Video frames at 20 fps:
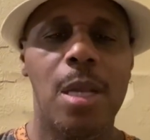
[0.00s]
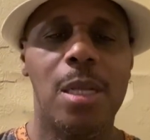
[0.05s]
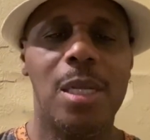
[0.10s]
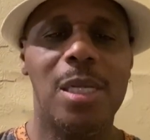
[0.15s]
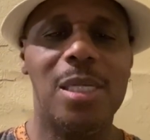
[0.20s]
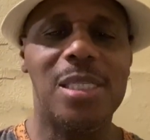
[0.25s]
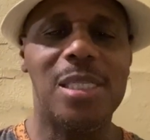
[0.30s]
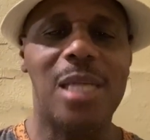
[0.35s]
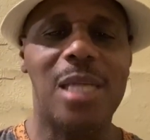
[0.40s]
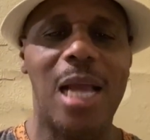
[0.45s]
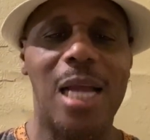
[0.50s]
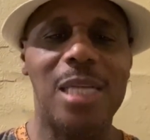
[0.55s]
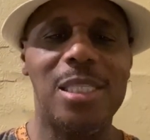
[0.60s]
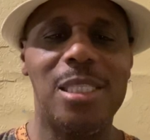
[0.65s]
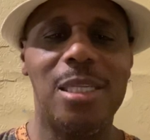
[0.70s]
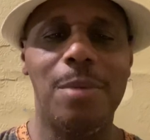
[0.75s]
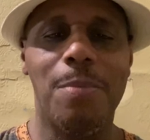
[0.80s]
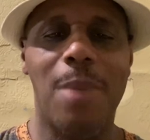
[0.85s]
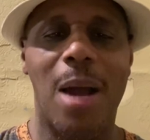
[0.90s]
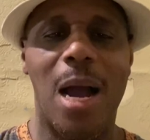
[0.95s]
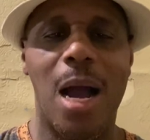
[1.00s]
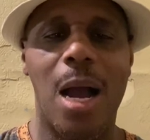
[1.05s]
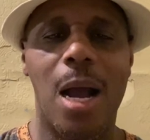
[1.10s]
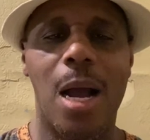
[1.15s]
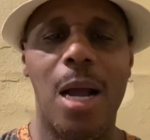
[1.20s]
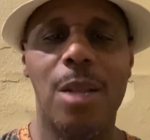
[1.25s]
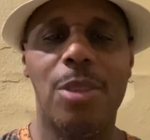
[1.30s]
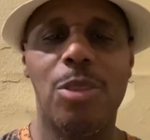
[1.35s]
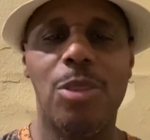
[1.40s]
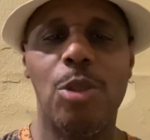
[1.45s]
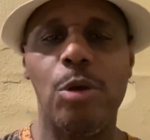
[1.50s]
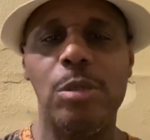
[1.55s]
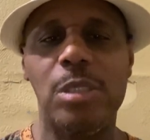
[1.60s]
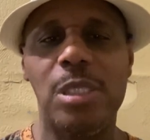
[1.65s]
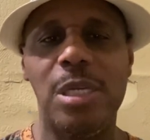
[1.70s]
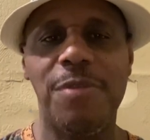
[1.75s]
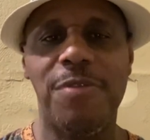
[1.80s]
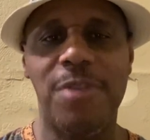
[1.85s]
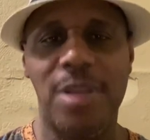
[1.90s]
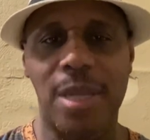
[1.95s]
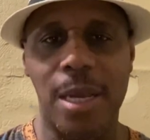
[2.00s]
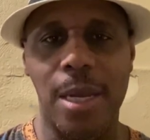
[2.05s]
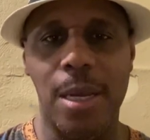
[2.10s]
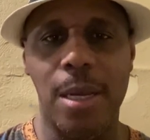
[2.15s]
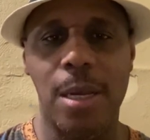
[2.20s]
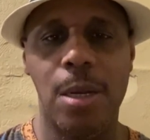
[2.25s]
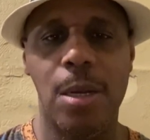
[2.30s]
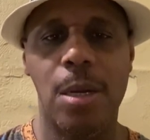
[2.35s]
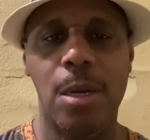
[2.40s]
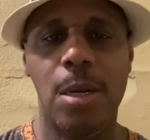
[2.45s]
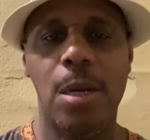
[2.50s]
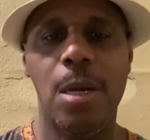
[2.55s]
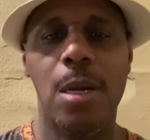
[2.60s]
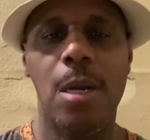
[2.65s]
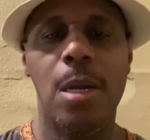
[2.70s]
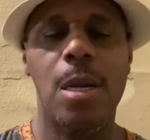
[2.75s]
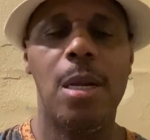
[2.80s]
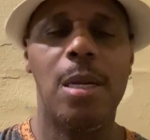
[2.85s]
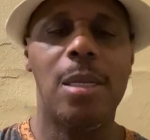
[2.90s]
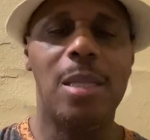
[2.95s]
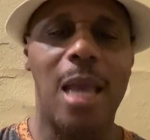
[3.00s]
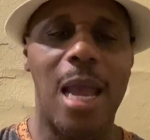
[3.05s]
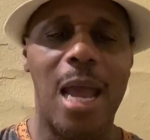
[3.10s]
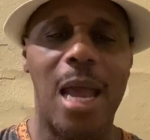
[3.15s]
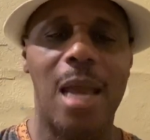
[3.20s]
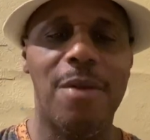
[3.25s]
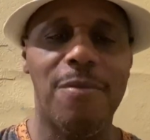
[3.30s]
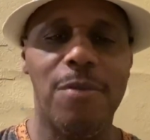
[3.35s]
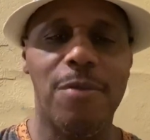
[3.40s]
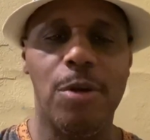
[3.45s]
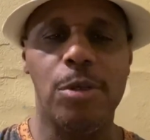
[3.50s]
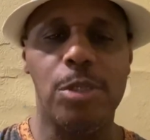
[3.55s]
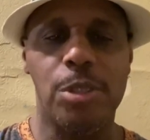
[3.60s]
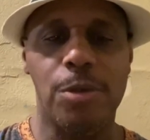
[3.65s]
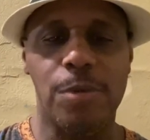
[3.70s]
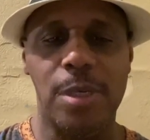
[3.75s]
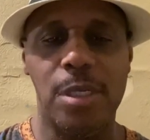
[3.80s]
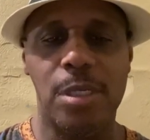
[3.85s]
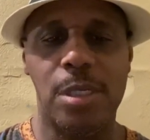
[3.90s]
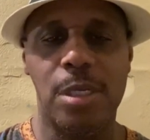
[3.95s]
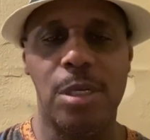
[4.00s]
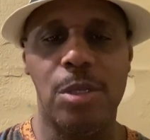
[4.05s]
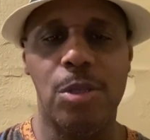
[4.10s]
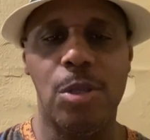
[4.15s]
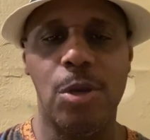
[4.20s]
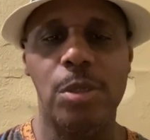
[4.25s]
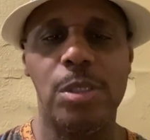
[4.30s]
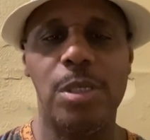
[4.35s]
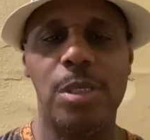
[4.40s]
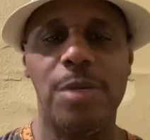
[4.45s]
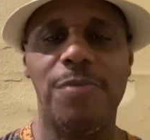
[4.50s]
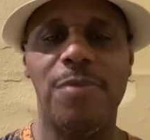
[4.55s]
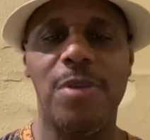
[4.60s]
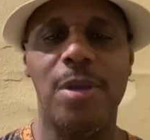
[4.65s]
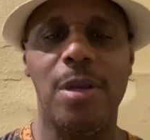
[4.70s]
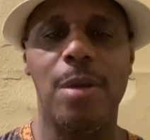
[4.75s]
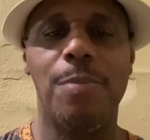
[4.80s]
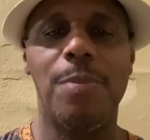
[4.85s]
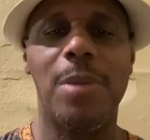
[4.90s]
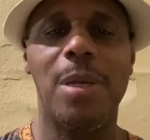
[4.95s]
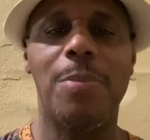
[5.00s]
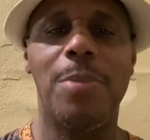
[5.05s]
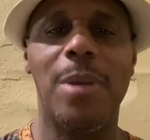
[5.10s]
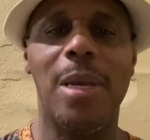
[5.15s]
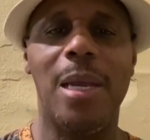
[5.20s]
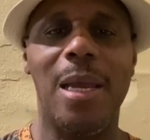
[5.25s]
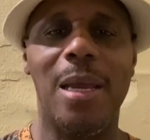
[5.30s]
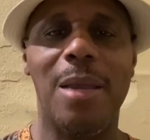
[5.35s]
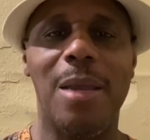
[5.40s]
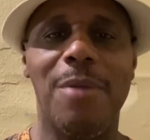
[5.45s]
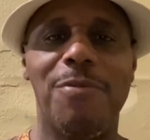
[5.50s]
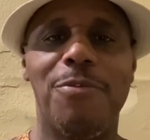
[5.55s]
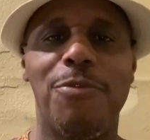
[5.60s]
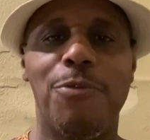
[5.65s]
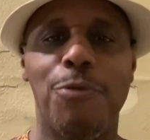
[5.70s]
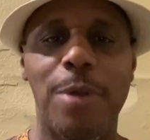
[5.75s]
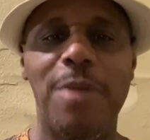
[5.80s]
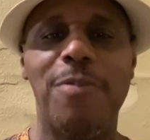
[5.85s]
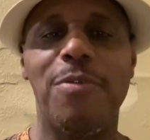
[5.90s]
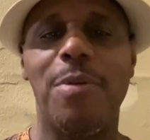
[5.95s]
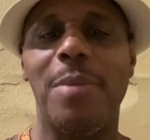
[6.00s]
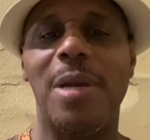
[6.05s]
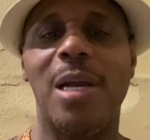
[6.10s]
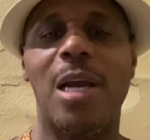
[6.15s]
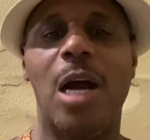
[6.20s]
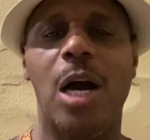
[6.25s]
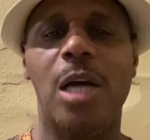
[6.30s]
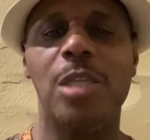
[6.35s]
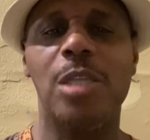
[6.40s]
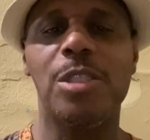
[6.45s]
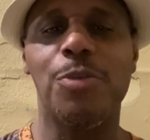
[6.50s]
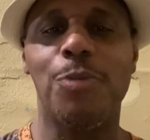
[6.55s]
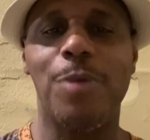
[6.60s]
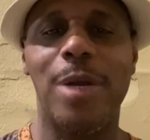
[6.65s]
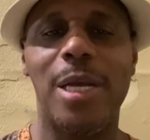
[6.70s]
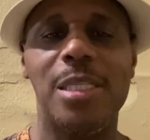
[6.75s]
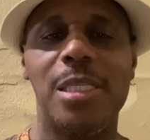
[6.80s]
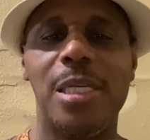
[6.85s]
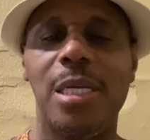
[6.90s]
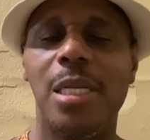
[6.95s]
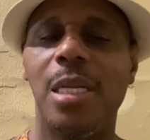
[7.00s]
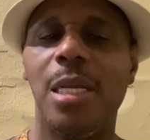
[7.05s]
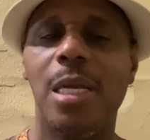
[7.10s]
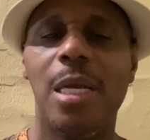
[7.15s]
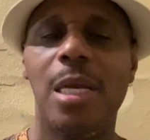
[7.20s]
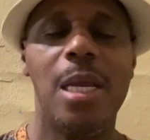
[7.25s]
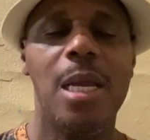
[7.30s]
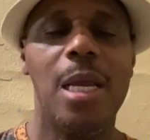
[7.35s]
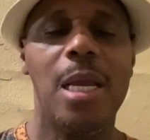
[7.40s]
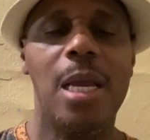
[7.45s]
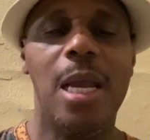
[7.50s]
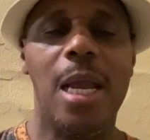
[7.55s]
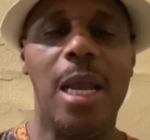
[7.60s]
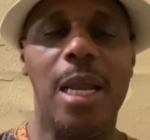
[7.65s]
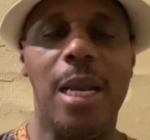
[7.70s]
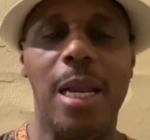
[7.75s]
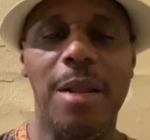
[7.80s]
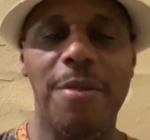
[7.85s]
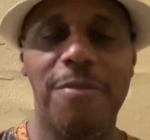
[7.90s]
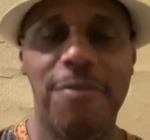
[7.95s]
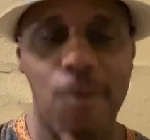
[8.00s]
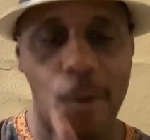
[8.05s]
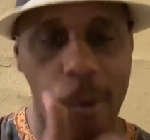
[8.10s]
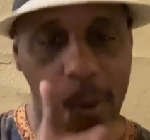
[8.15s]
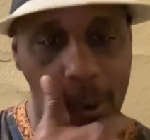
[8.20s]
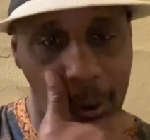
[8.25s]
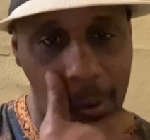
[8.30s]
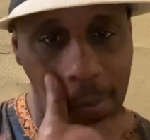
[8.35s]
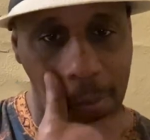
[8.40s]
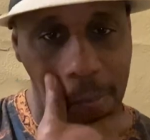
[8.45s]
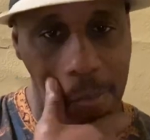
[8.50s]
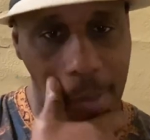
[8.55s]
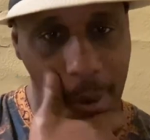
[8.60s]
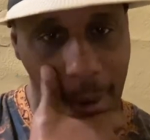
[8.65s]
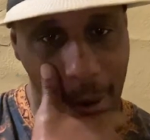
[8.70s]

This is actually my 13th year, the anniversary to the 13th year of me being free from incarceration in any form.